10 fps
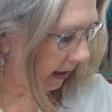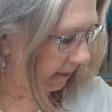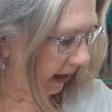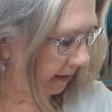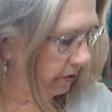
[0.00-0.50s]

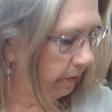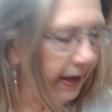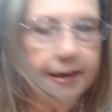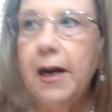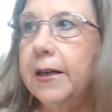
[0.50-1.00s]
even after I
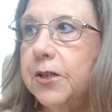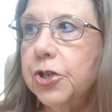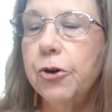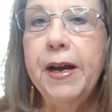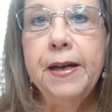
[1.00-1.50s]
cut a
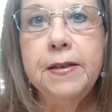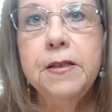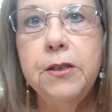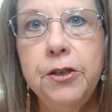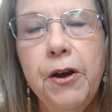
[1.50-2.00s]

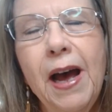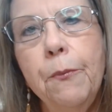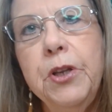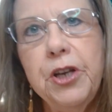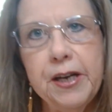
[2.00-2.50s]
strand, you know how
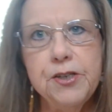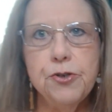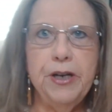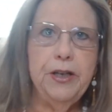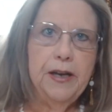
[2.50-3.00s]
when you cut a
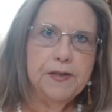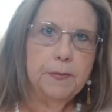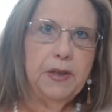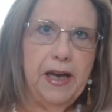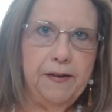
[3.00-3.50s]
strand you have
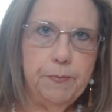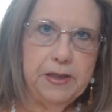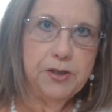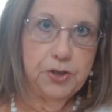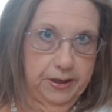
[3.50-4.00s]
some left,
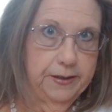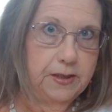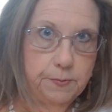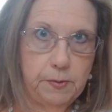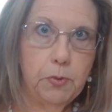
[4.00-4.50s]
but the strand
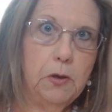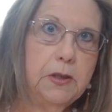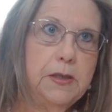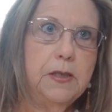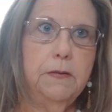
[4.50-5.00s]
has been
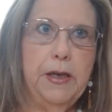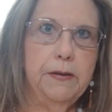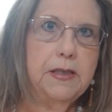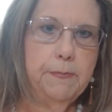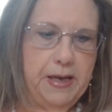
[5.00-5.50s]
broken, so now
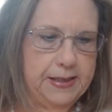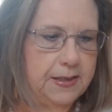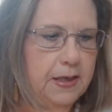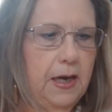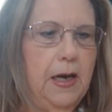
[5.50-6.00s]
it's a mess.
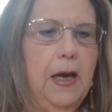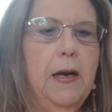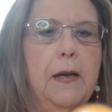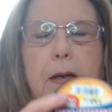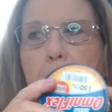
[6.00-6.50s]

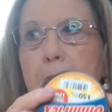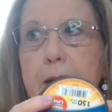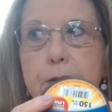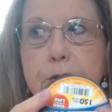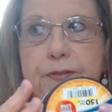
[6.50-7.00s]
I
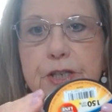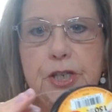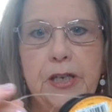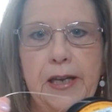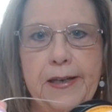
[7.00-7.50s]
use
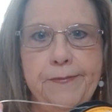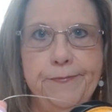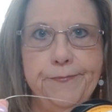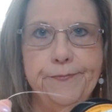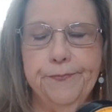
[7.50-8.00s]
fishing line.
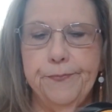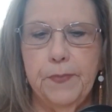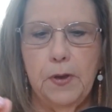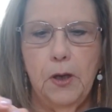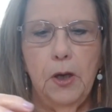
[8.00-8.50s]

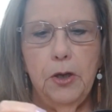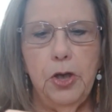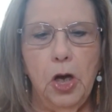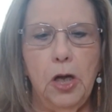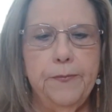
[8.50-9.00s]

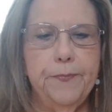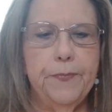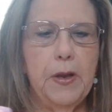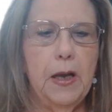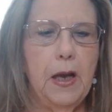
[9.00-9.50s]
Y'all,
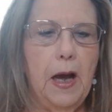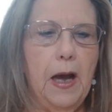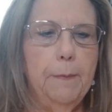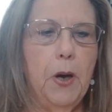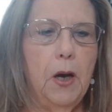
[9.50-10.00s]

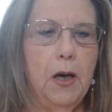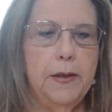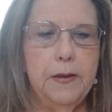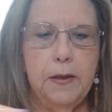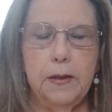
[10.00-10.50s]
I
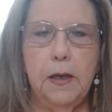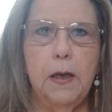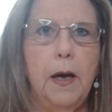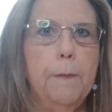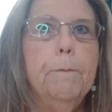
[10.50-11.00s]
bought
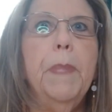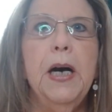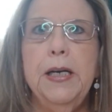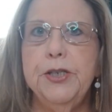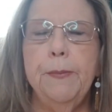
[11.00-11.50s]
a
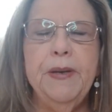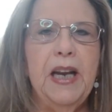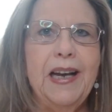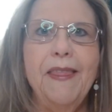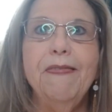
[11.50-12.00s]
bunch, I mean
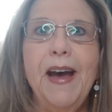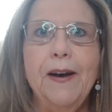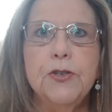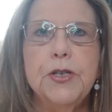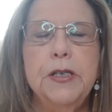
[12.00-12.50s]
like
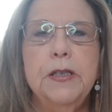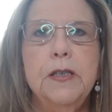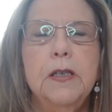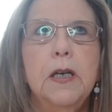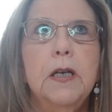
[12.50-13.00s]
1,000